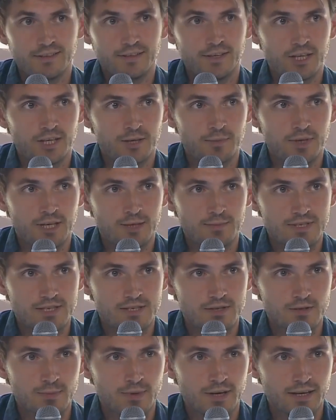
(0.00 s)
my name is
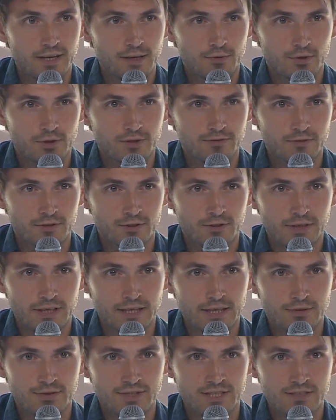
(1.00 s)
Thomas and I work for
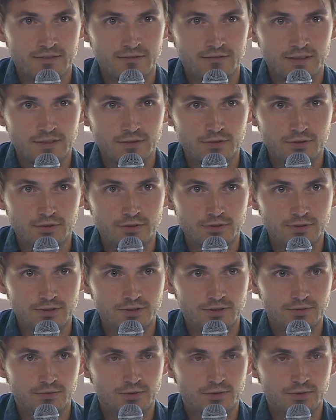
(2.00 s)
Equity Ventures,